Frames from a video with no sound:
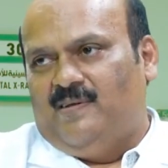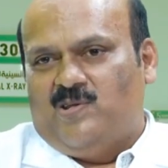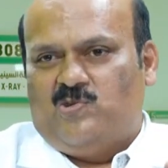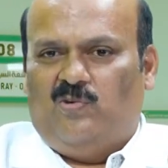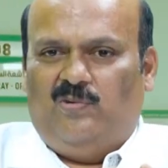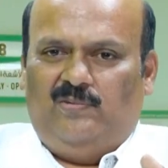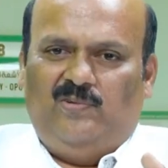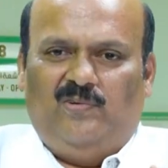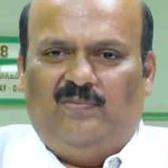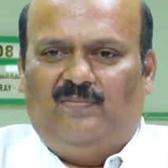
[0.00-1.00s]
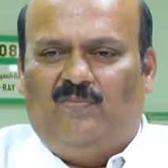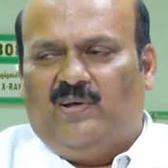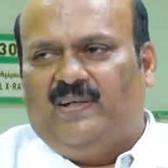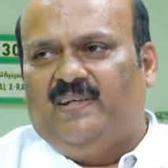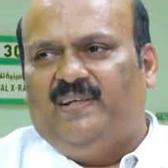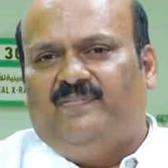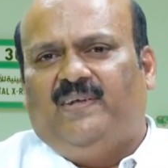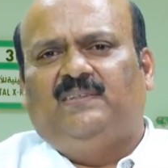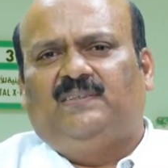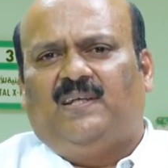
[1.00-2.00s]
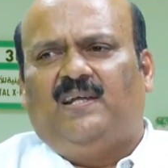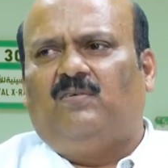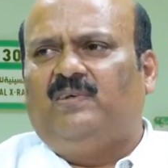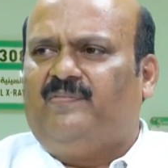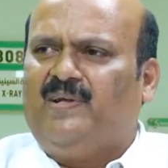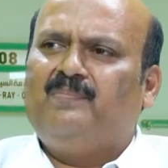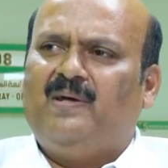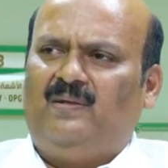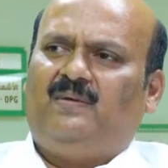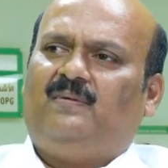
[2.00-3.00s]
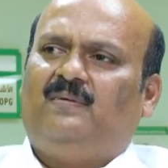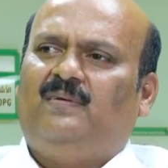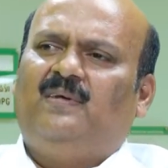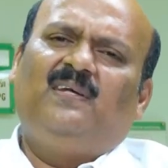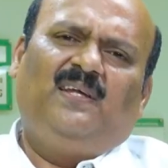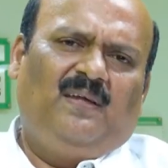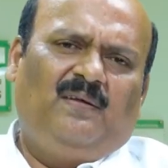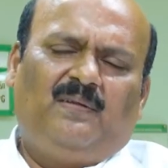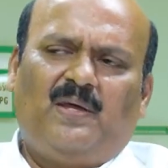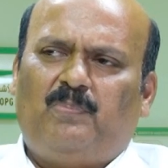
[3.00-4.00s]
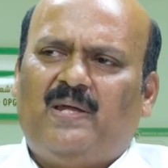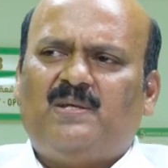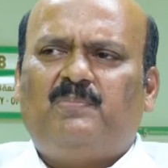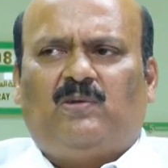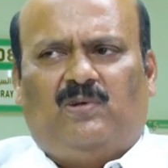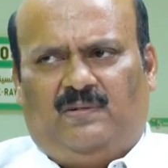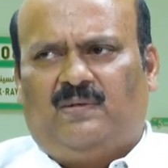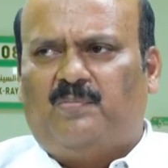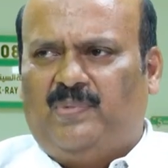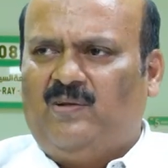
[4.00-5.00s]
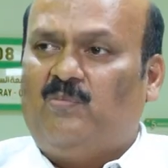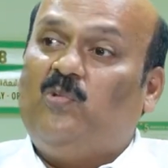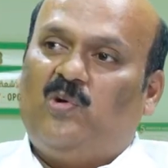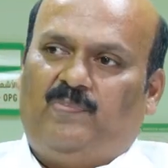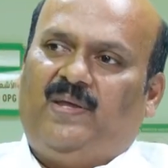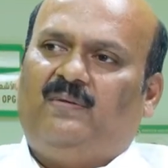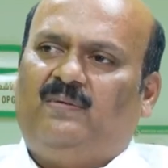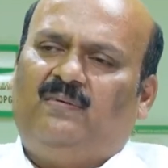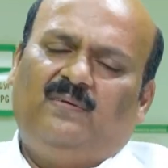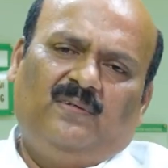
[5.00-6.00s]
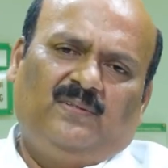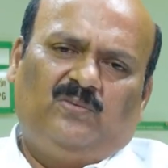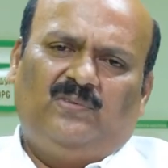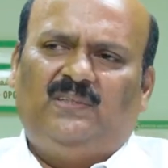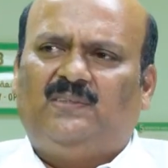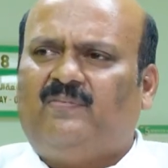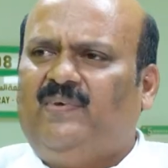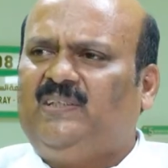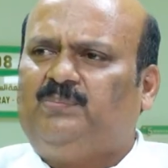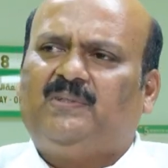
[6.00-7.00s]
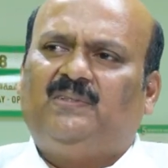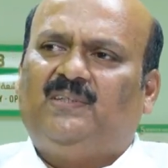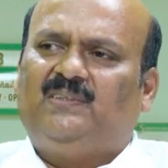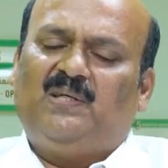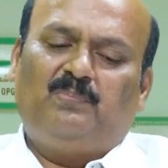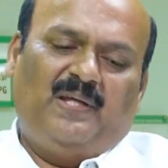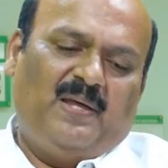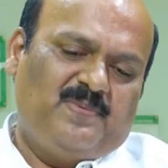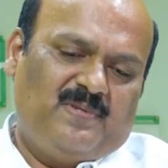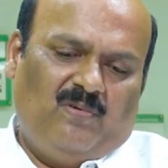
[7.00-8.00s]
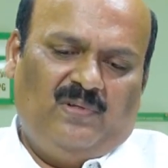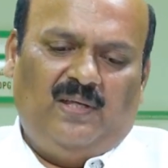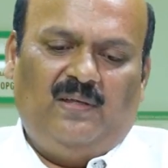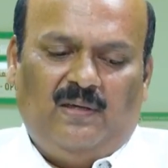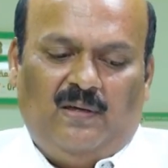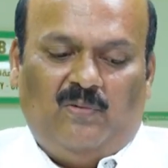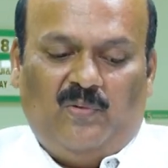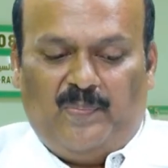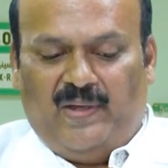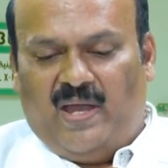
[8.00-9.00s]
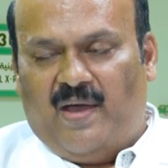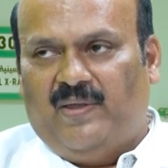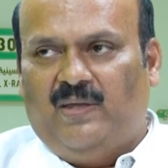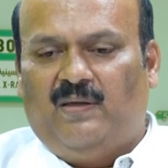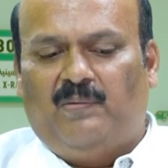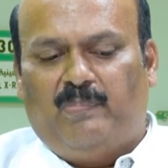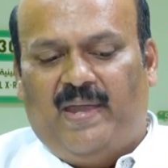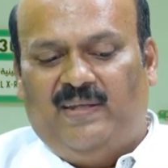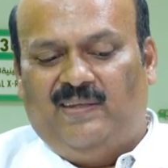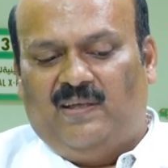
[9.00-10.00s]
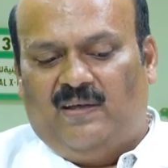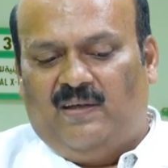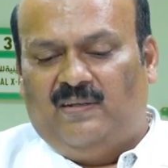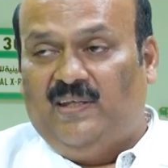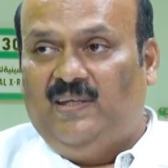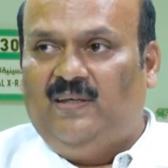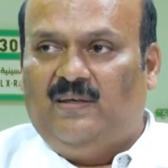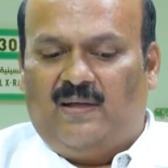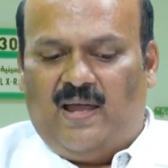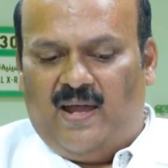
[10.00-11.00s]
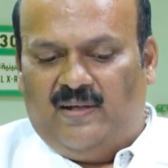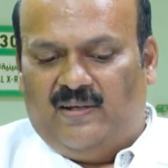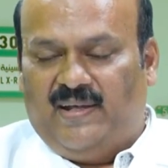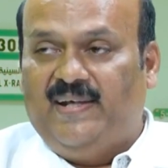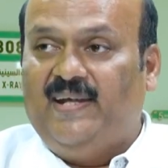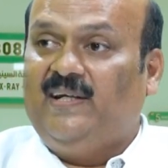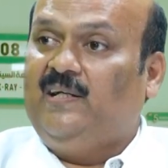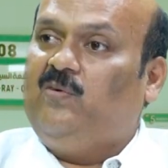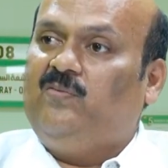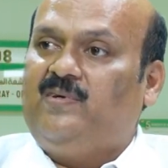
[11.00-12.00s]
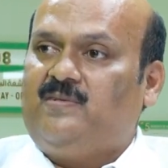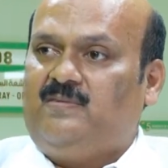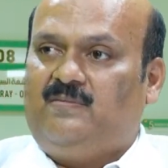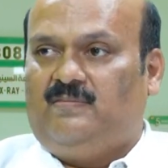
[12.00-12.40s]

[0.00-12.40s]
So you will walk in a different style or different manner. The patient may not complain of more pain. So these are various presentations. Sometimes only you may having pain in the knee and radiating downwards.